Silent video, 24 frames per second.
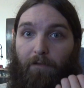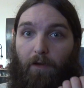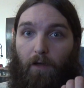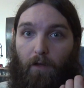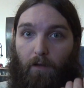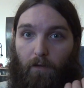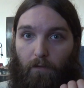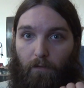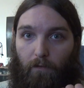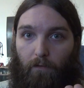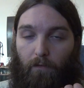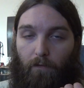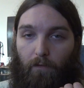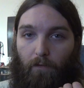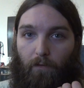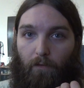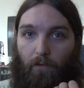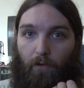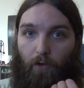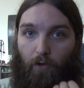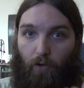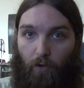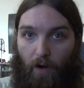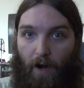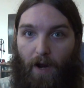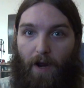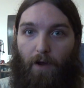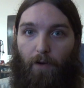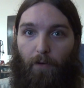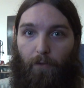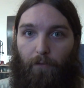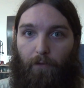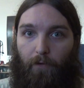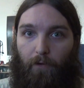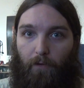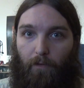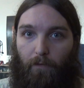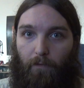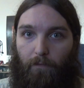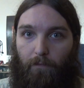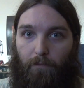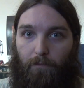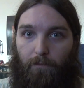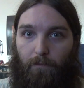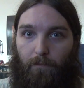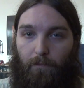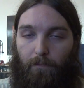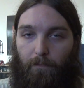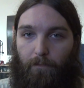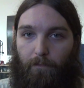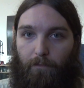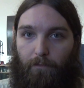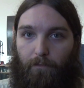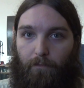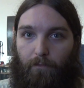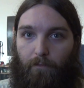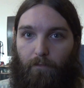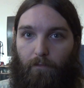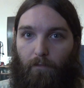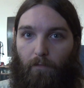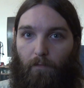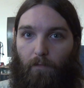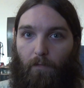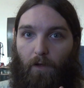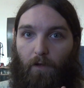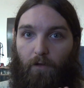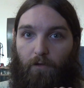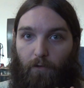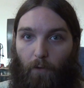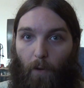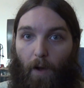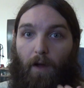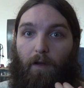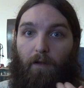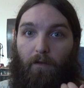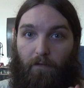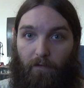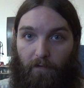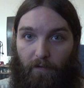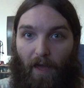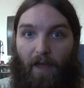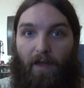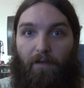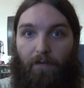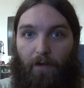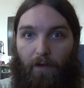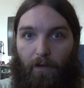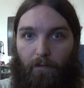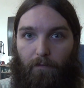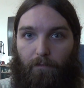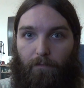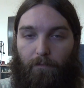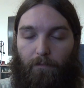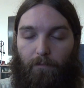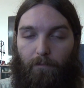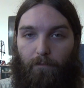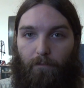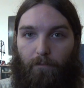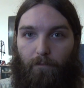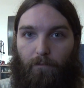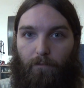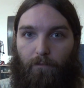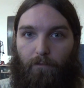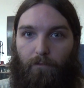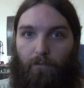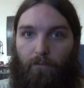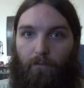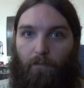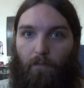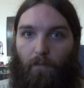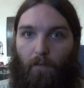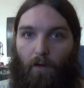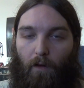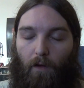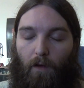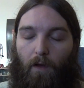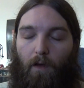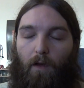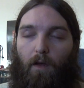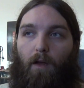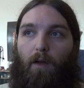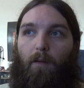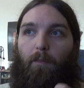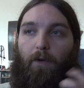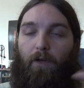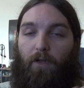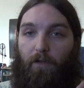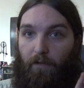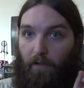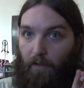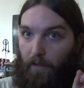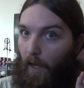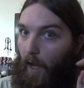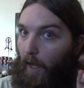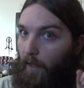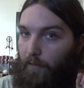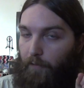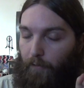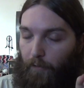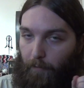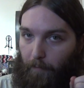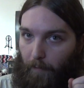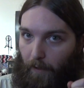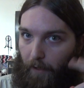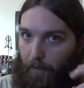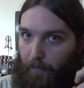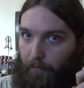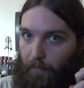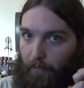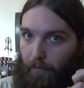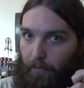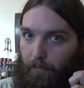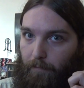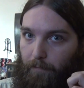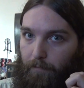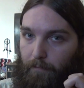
it crowned so I could save it because it cost too much.